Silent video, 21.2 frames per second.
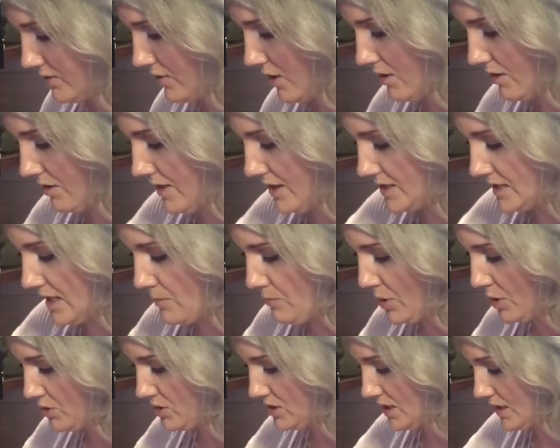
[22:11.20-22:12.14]
of all the things I'm
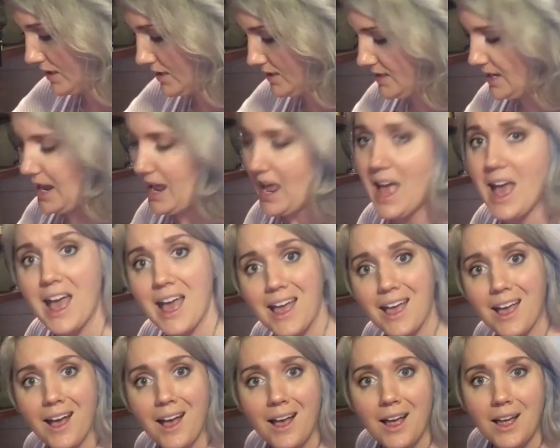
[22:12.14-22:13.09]
posting, and say,
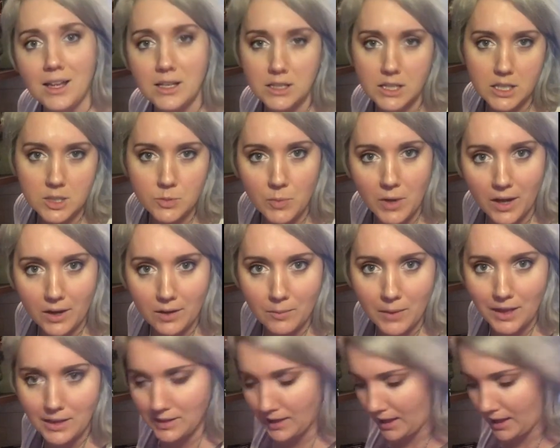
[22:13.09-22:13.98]
hey, teach me how to make